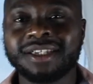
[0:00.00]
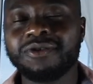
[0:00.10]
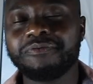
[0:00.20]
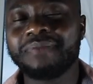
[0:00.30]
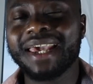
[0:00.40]

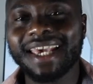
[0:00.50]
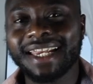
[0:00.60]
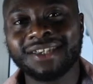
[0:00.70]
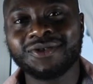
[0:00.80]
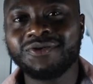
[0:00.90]
Stop
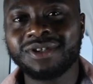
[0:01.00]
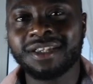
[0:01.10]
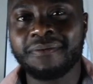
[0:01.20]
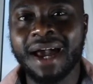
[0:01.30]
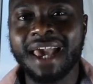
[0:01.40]
making
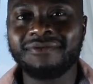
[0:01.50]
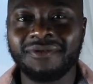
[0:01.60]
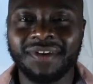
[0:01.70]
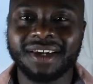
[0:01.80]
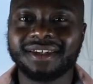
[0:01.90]
excuses about
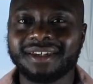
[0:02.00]
everything.